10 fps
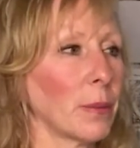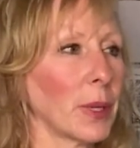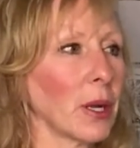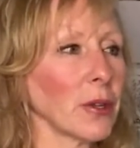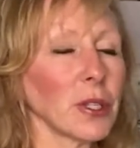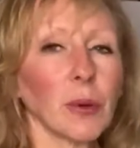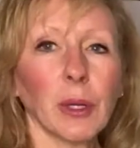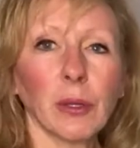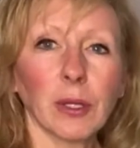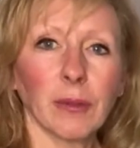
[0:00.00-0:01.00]
but also
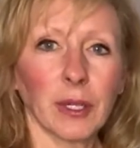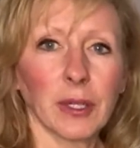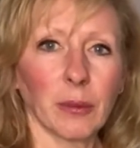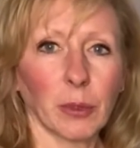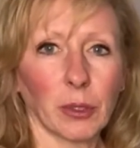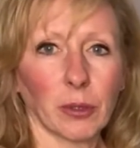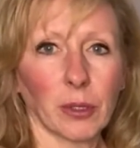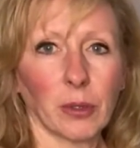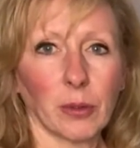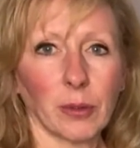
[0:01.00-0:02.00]
it looks very similar
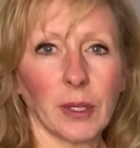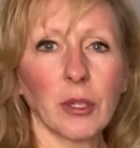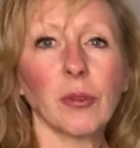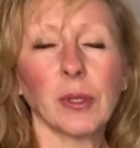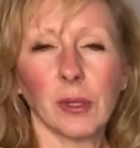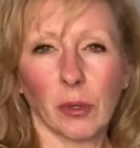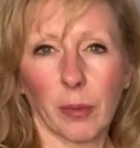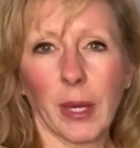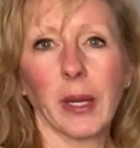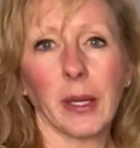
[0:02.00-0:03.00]
to tissues in your
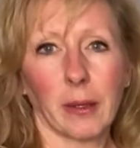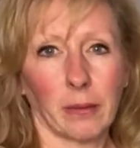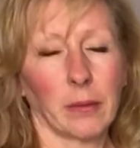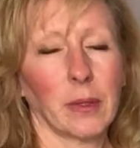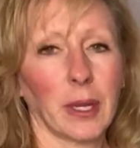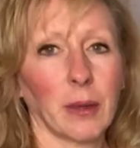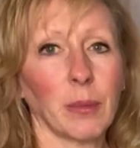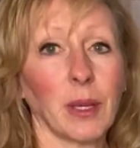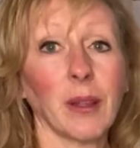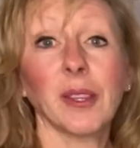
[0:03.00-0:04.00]
body. That can
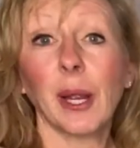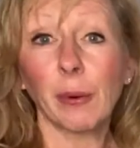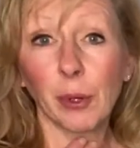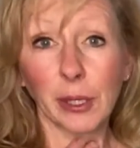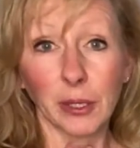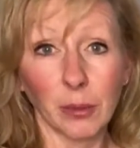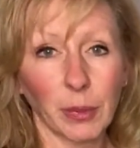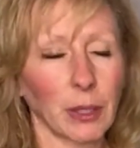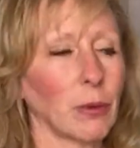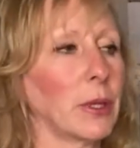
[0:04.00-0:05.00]
be a thyroid is a
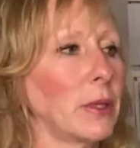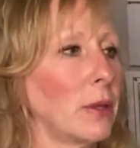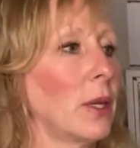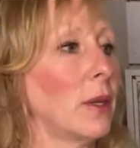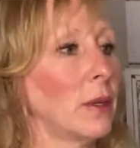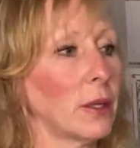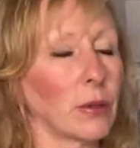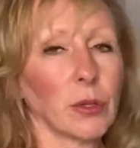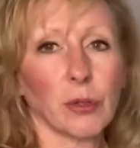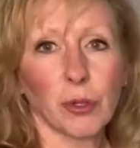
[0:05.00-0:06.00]
big one.
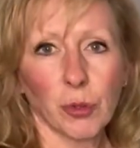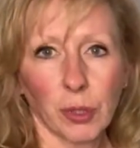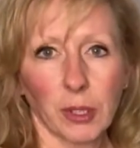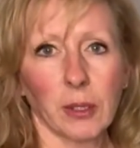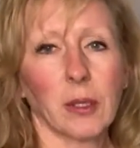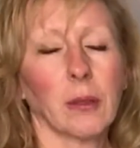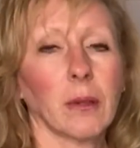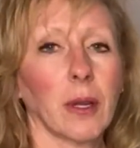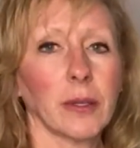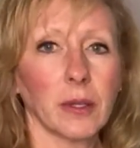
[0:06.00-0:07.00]
Your joints
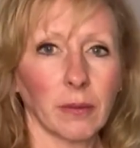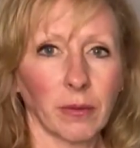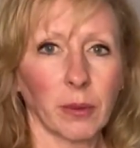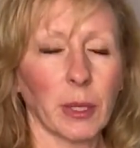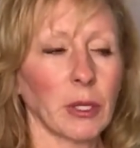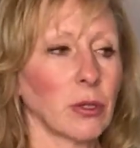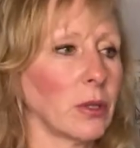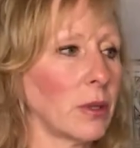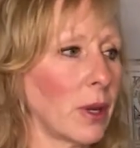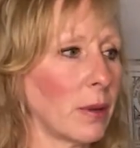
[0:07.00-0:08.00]
causes
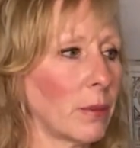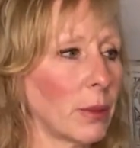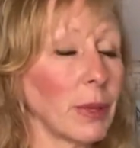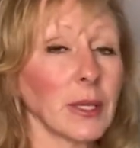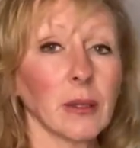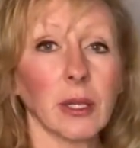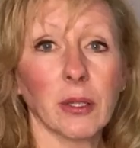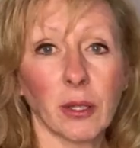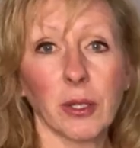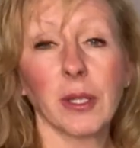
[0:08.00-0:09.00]
inflammation, but basically it
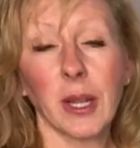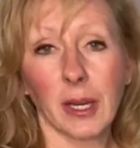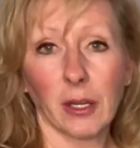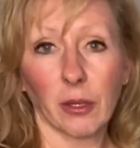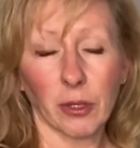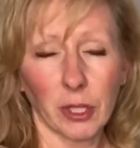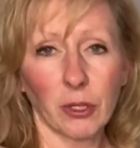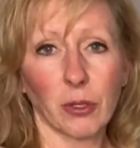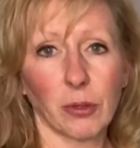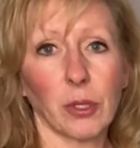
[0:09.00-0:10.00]
starts attacking your
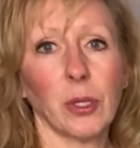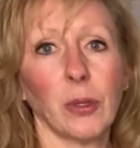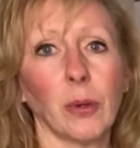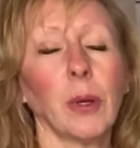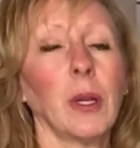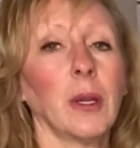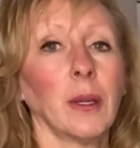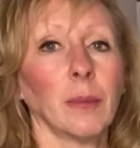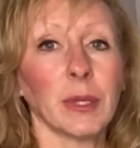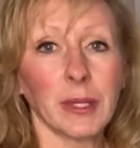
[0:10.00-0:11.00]
tissues too,
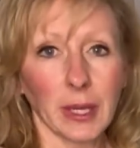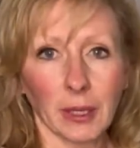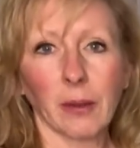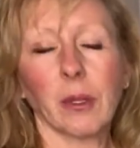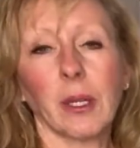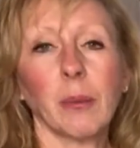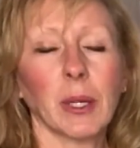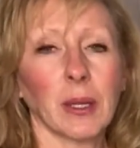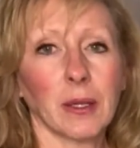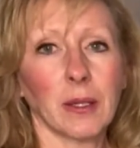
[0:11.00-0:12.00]
mistakenly,
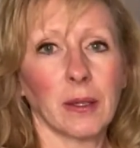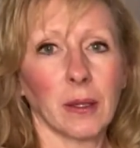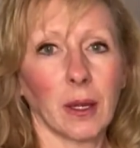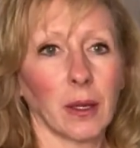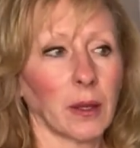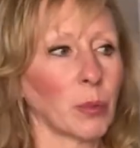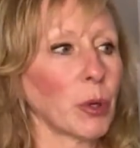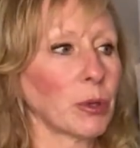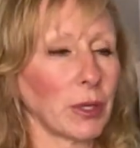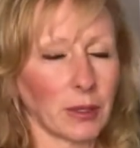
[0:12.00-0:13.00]
because the
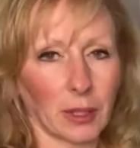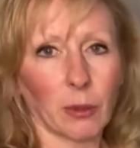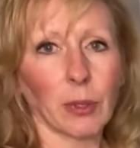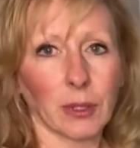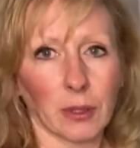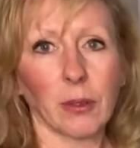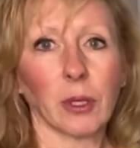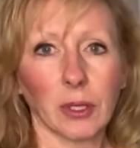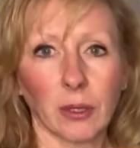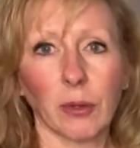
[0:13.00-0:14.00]
protein sequence
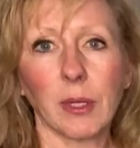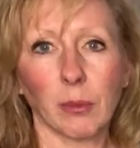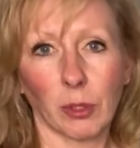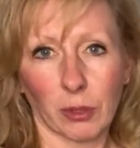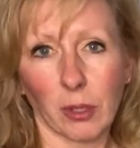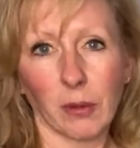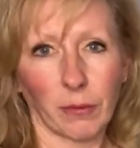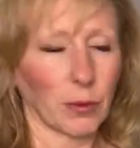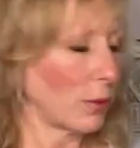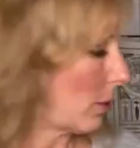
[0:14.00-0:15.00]
looks so similar to the
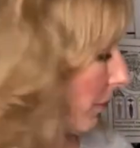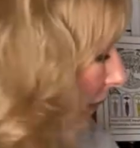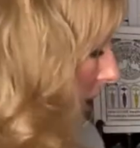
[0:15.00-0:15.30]
food.